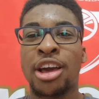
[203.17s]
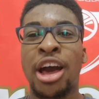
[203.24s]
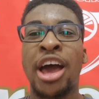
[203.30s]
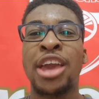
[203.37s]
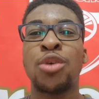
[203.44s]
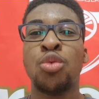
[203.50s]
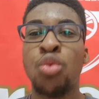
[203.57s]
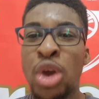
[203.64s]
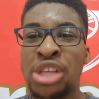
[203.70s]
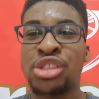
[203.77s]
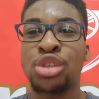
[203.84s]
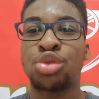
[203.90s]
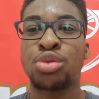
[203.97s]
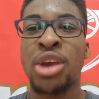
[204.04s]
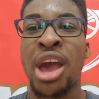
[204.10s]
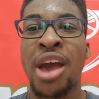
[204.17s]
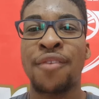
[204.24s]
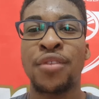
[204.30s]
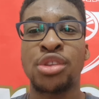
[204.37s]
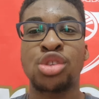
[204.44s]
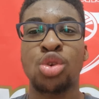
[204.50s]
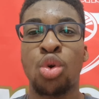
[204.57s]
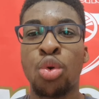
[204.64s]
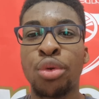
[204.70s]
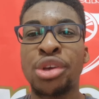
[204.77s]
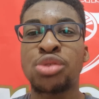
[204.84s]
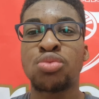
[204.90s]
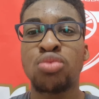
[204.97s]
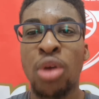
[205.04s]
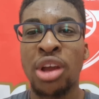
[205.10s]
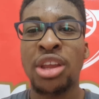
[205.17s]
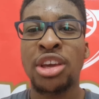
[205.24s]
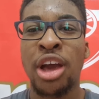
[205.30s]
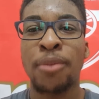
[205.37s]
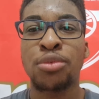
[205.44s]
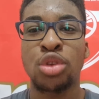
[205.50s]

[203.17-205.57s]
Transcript: Kai Wizardry Havertz always running